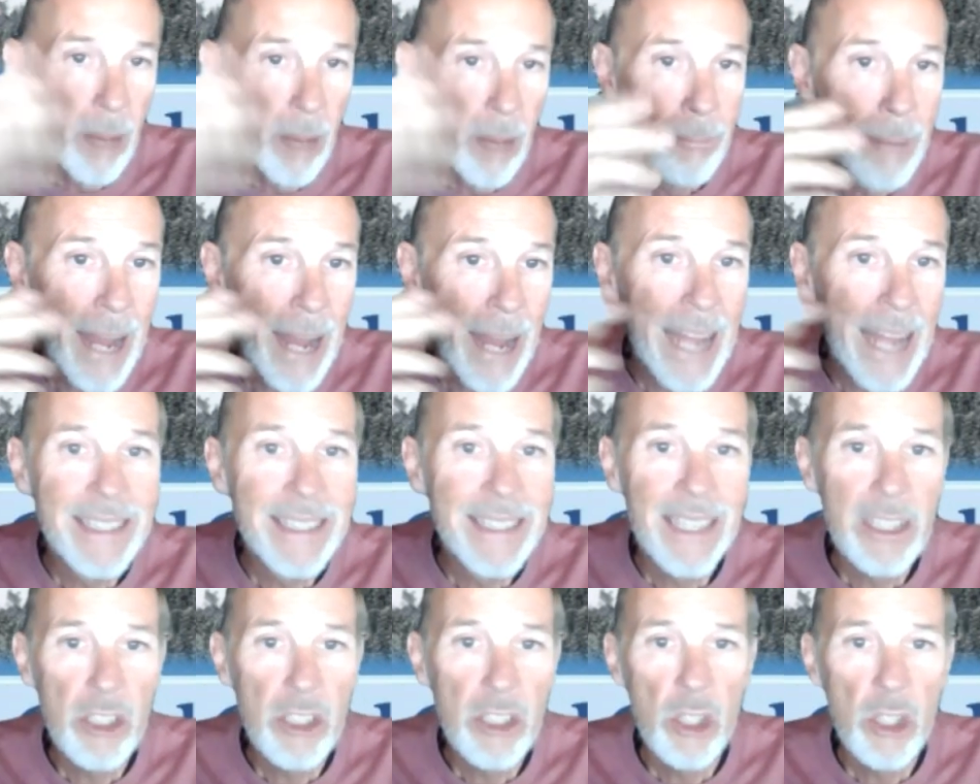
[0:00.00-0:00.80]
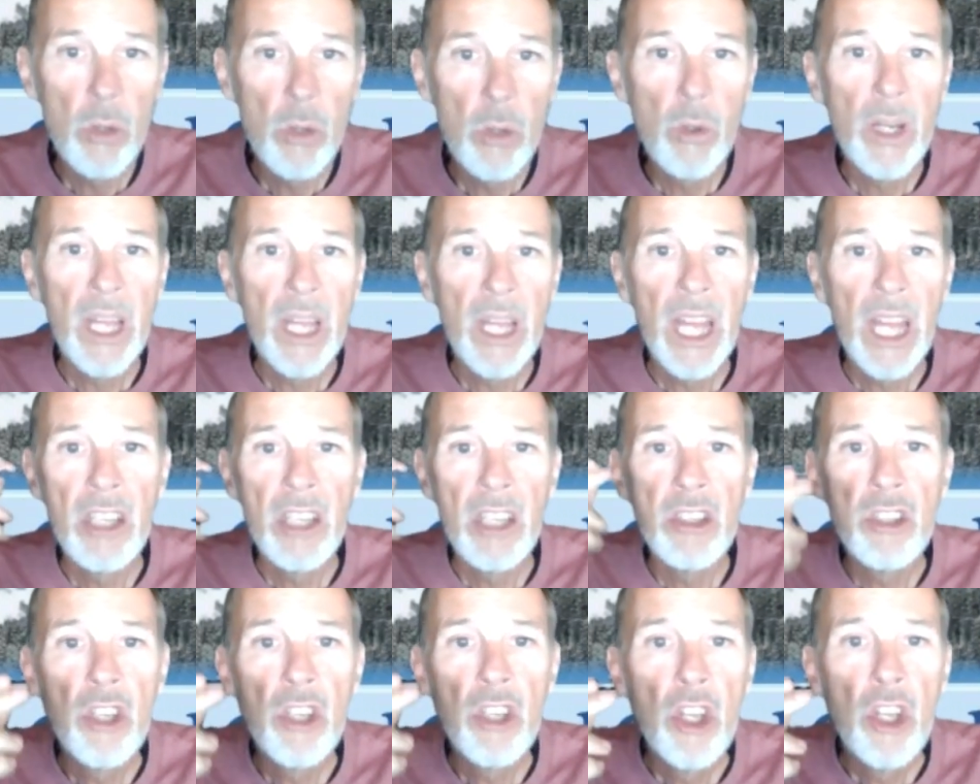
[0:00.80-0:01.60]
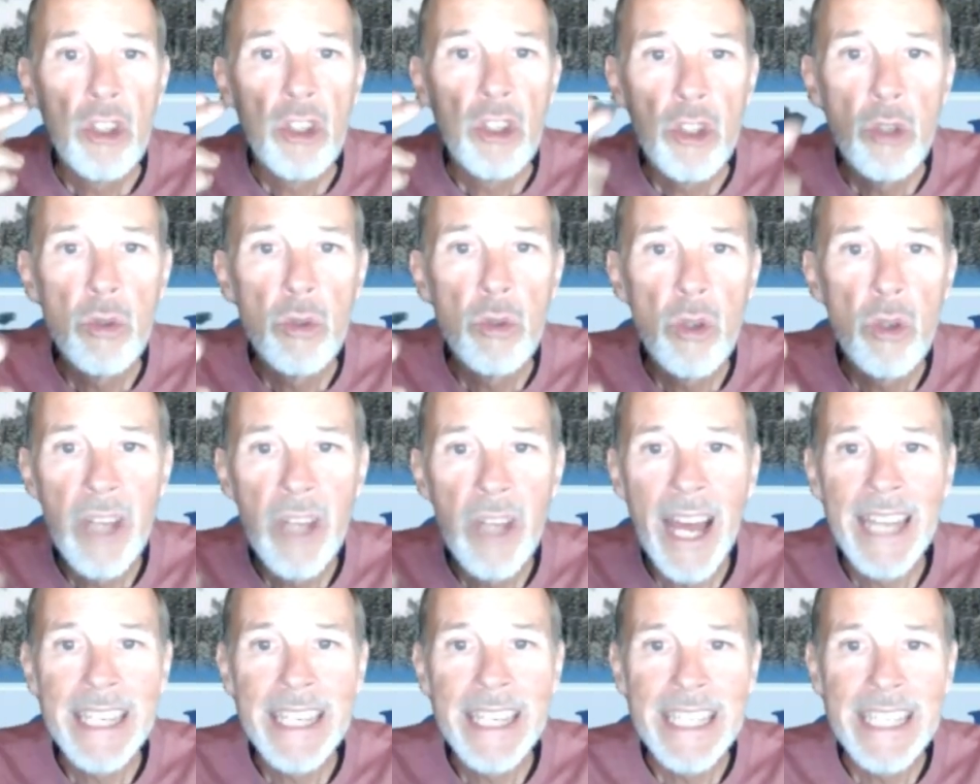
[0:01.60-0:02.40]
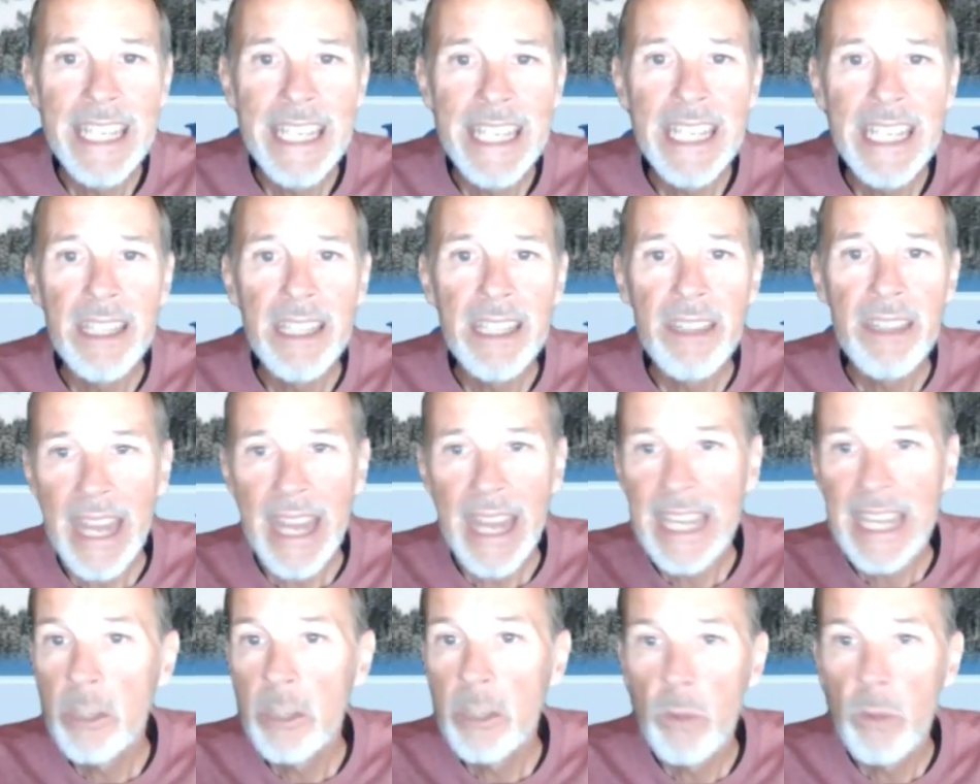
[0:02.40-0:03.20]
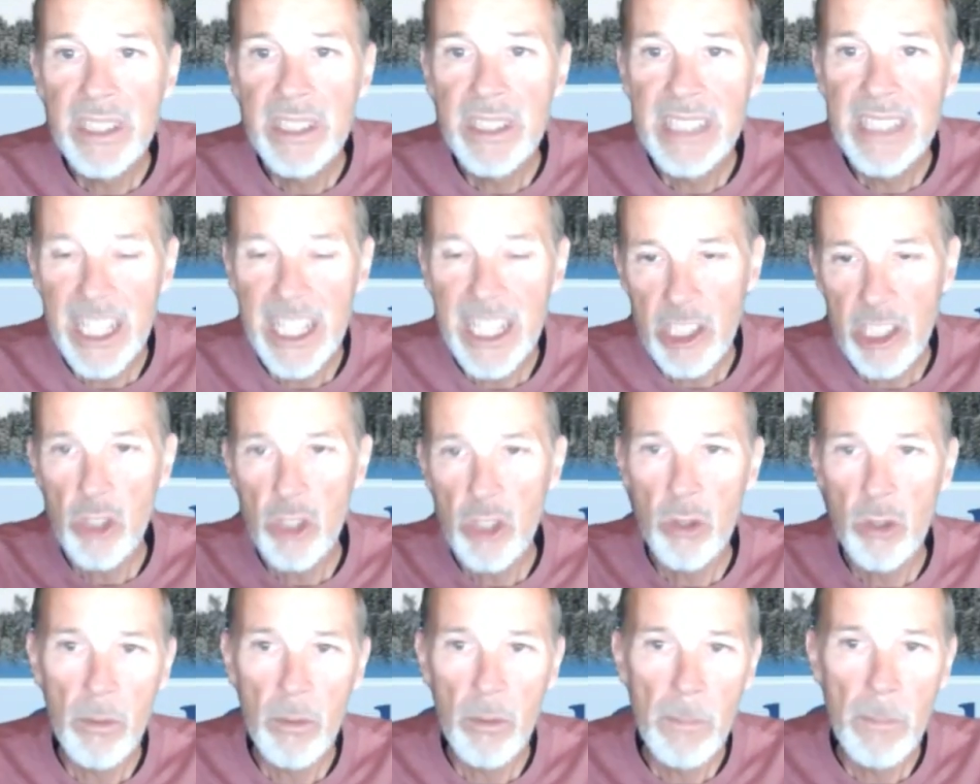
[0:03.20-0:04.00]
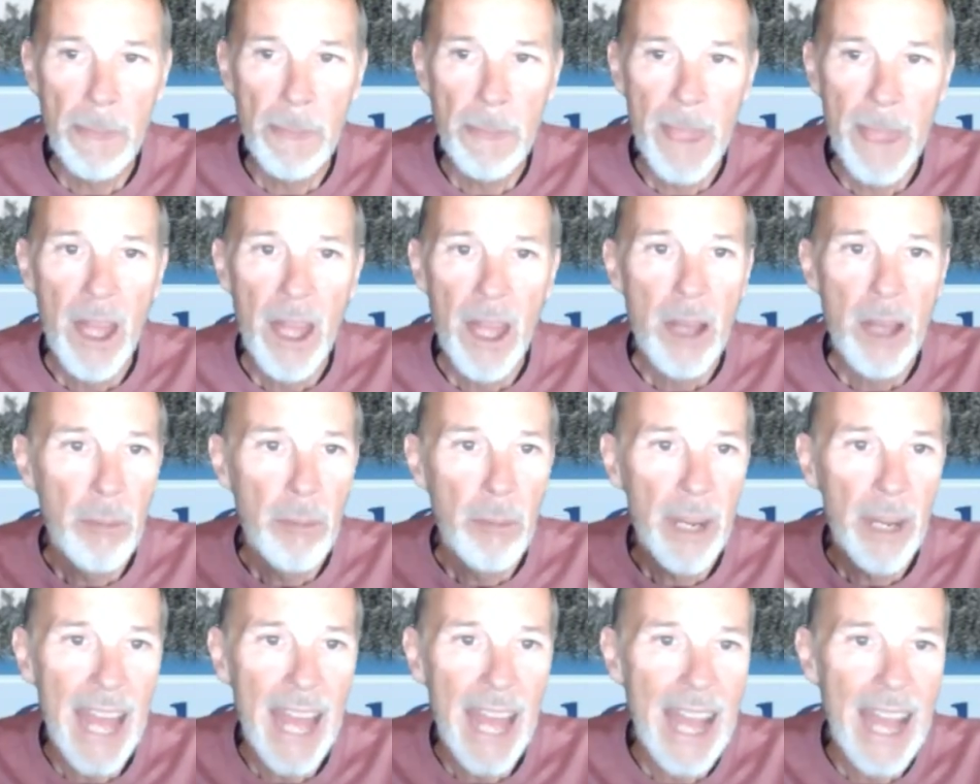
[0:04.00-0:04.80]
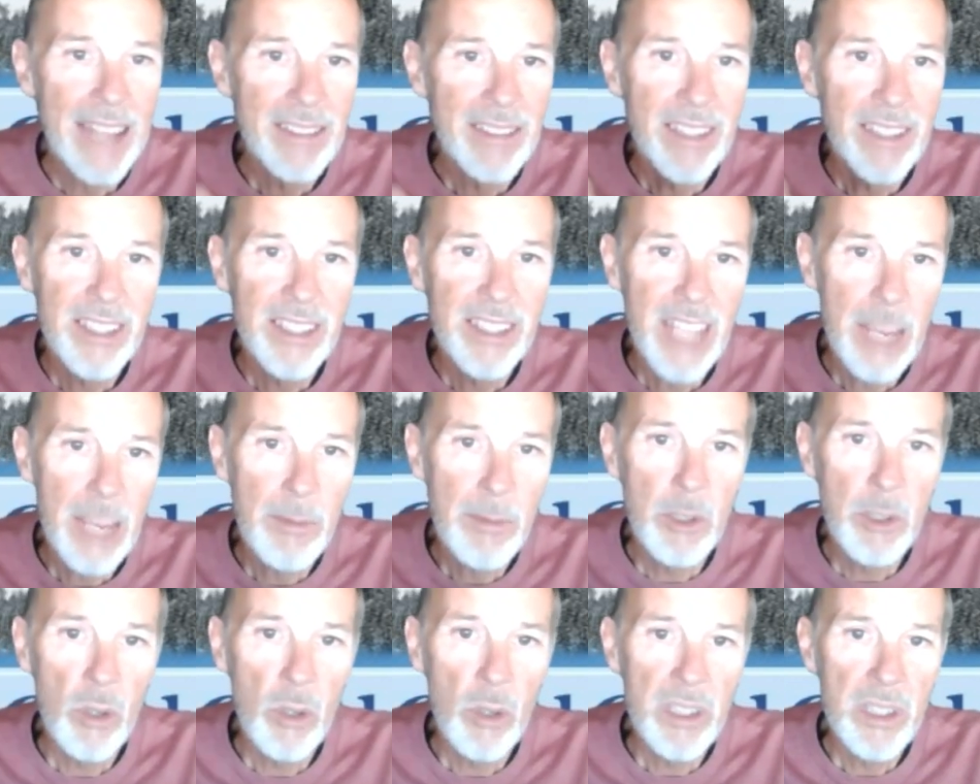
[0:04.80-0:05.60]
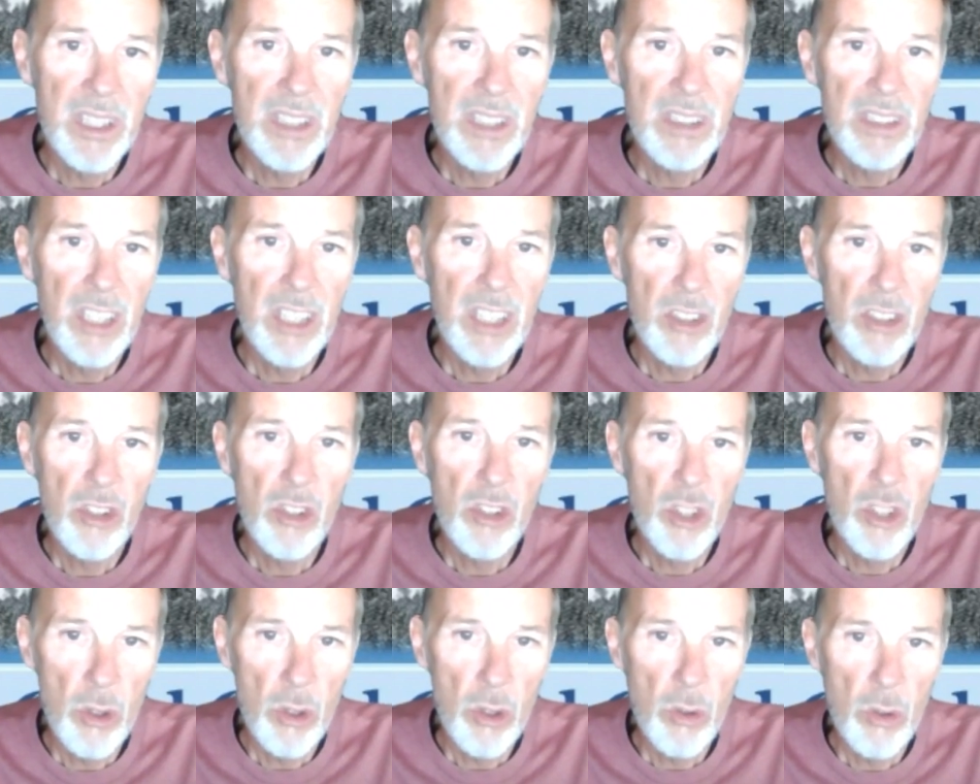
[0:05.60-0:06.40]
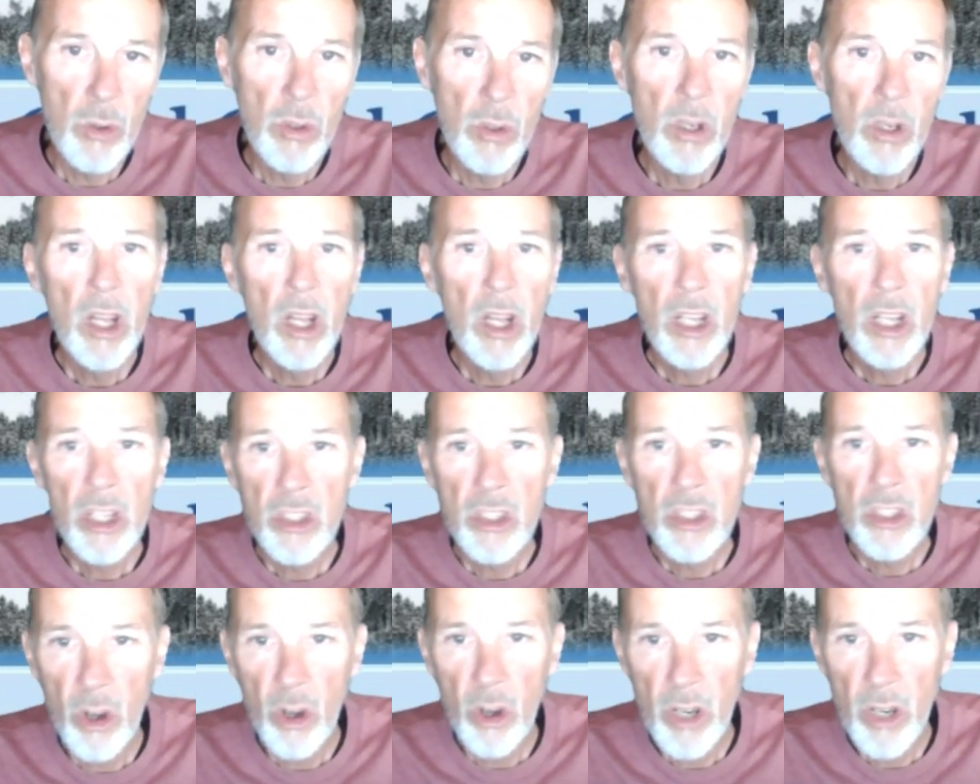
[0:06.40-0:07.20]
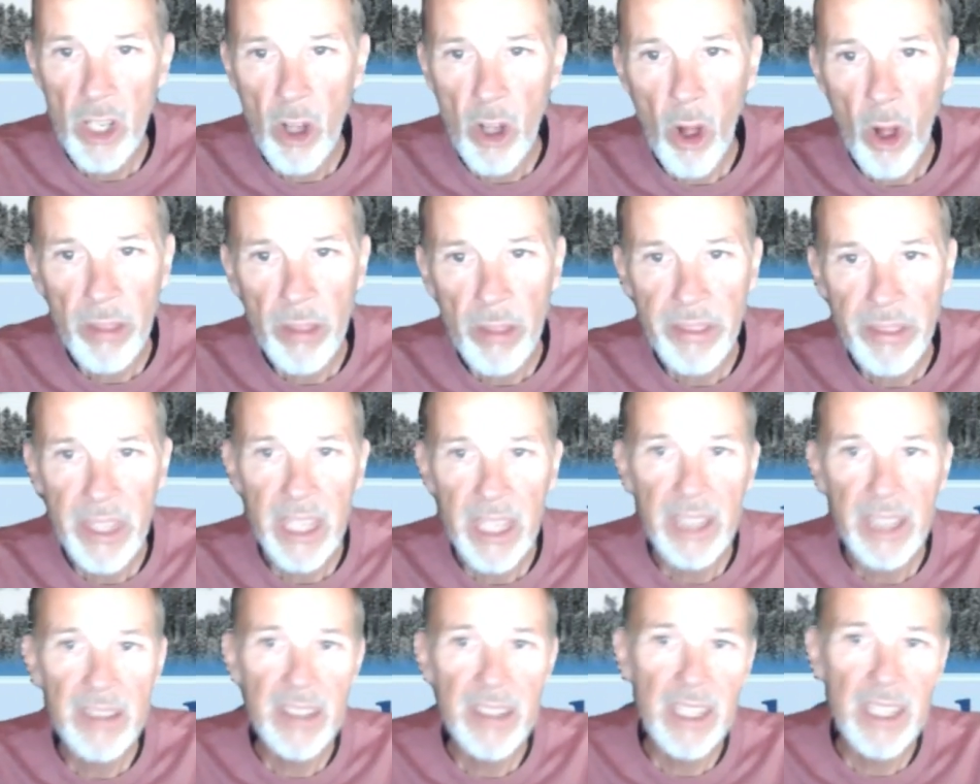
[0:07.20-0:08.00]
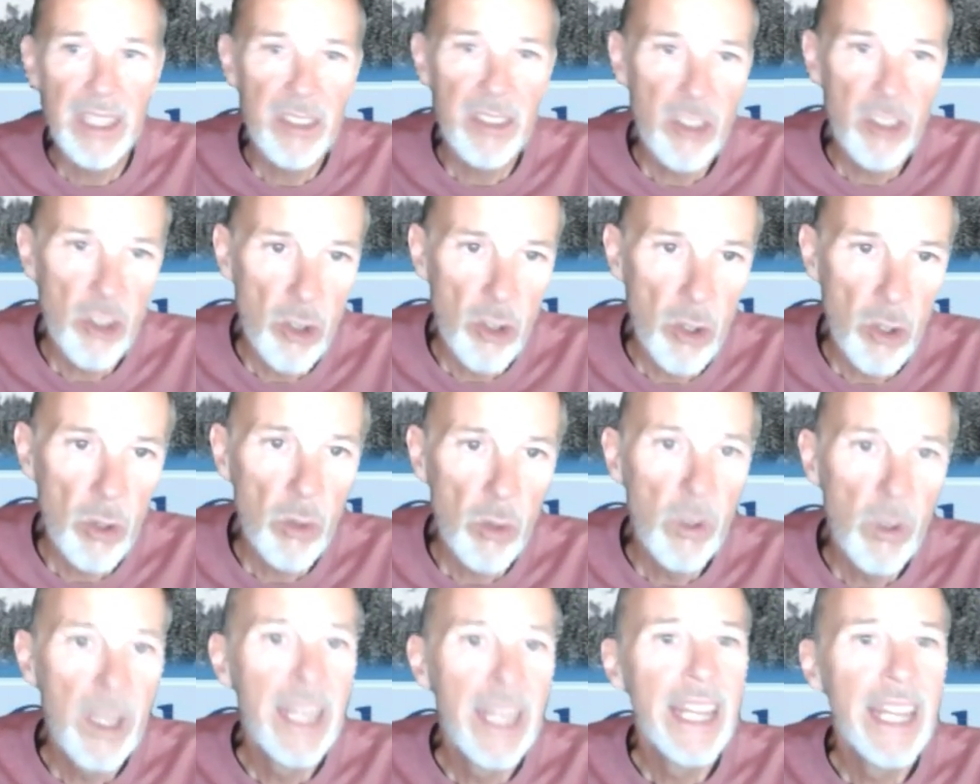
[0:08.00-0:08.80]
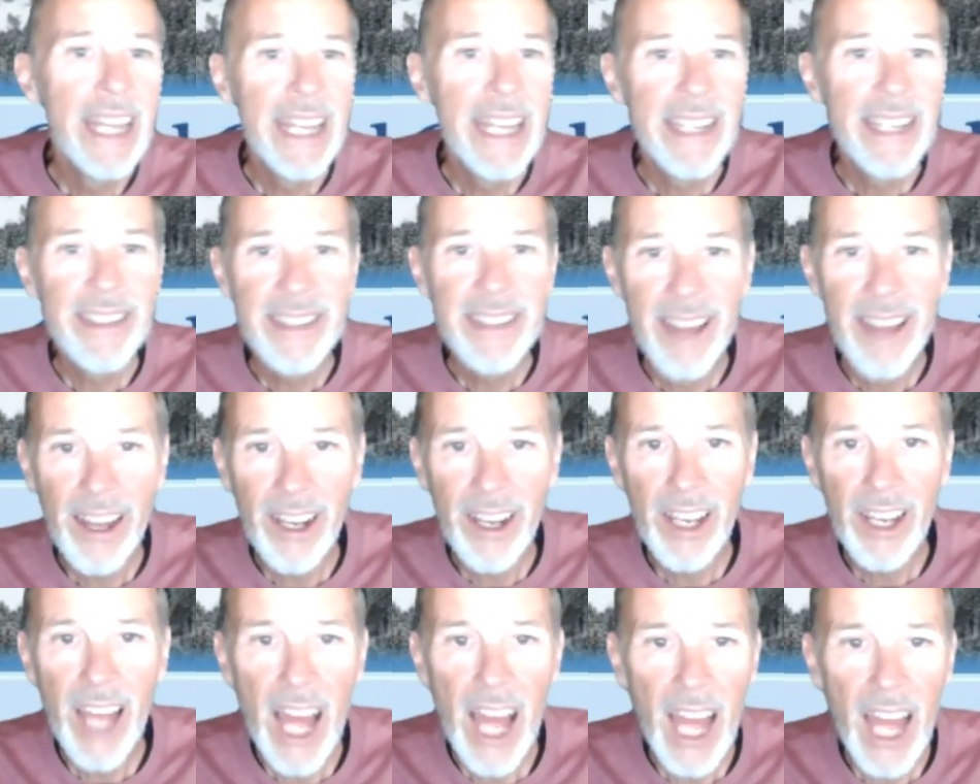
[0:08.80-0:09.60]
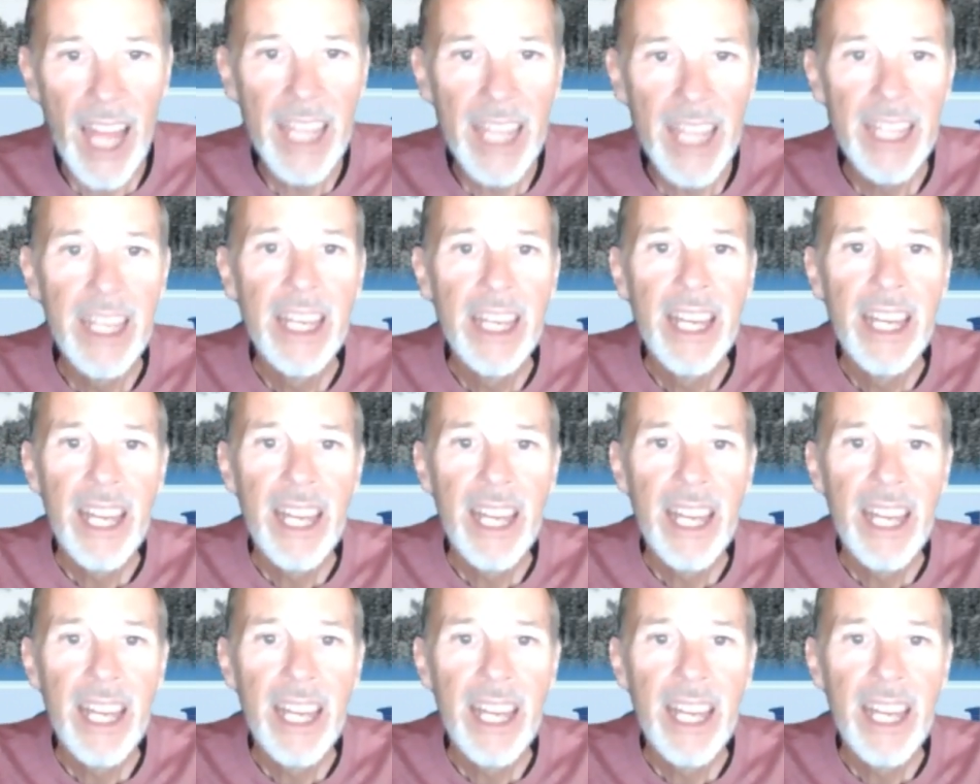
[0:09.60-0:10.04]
abides in you, and you do not need that anyone teach you, but as the same anointing teaches you concerning all things and is true, it is not a lie.